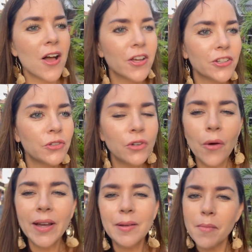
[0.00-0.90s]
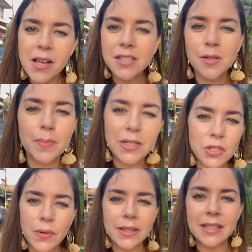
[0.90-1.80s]
you know, he must have been
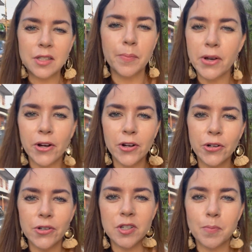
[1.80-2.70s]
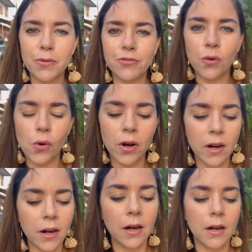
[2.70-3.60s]
doing these miracles
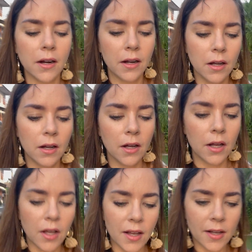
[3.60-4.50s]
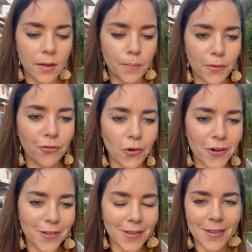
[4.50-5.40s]
before, before
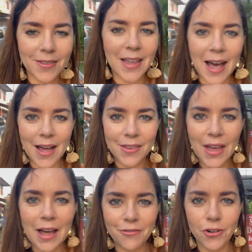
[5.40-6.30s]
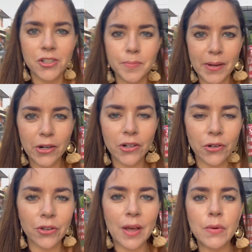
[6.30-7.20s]
that, that first
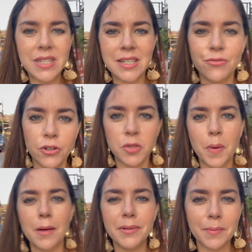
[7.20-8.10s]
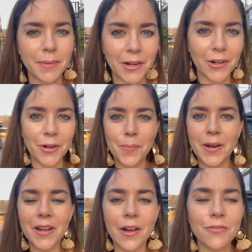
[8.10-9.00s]
miracle. That was his first public miracle, but
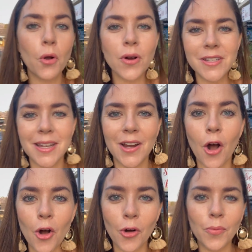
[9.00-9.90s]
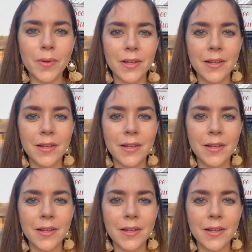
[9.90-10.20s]
of course at home.